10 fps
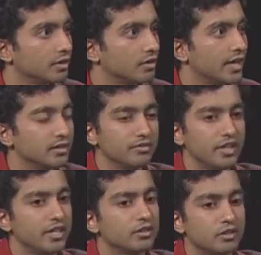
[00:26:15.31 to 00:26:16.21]
So as a
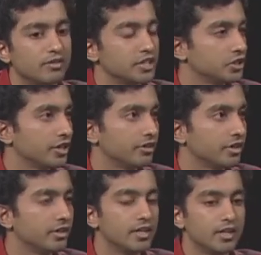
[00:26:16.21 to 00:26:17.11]
vegan or a
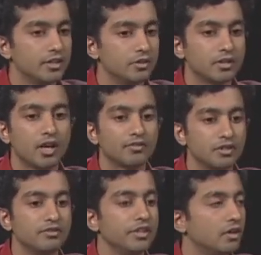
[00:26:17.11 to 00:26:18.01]
vegetarian, you can
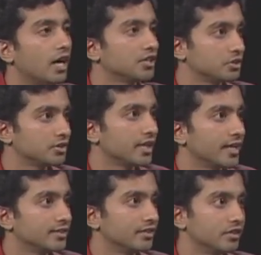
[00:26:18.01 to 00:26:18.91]
often feel
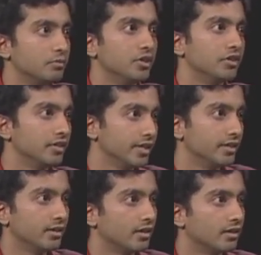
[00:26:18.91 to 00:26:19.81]
ostracized in a
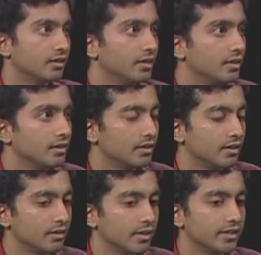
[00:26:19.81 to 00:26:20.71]
community
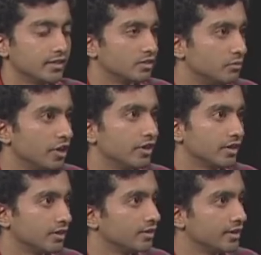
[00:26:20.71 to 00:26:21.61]
like this in
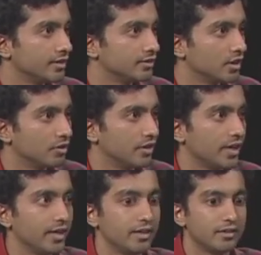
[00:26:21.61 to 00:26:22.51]
America, and so
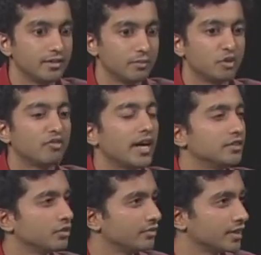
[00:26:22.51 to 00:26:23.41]
they
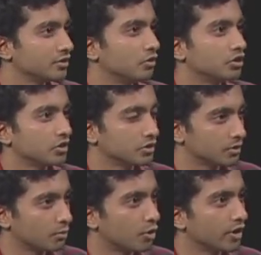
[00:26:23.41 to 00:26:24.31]
provide sort of that social
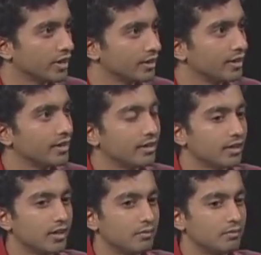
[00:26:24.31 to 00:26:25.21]
support.
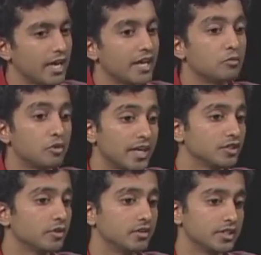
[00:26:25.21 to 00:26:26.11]
Animal
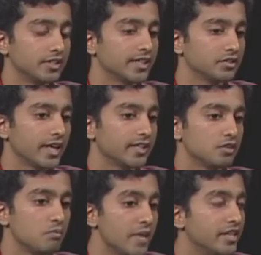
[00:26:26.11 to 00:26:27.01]
Rights Coalition actually has
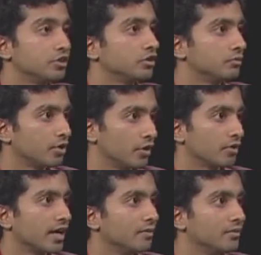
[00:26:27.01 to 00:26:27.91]
a mentor
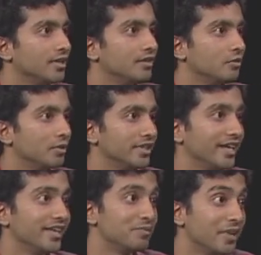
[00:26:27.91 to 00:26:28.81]
program where
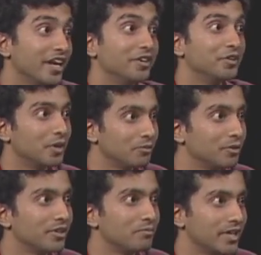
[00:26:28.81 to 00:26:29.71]
they can pair you up
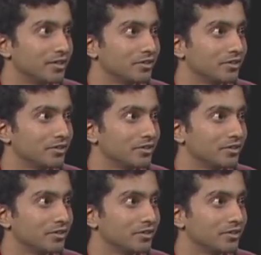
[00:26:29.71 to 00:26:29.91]
with a mentor.